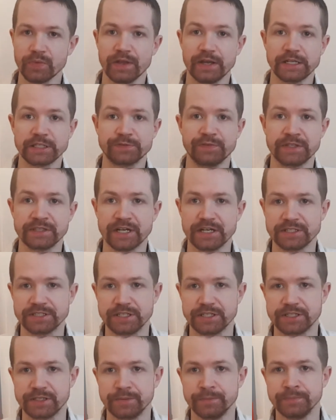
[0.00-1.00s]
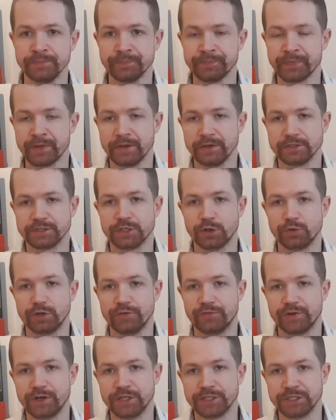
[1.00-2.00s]
It's fantastic. So
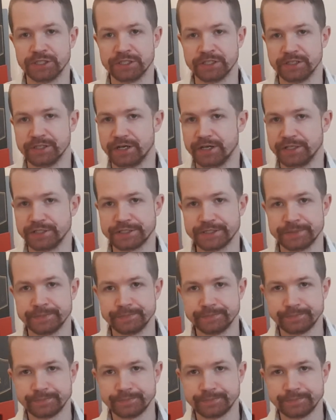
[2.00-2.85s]
refreshing and nice.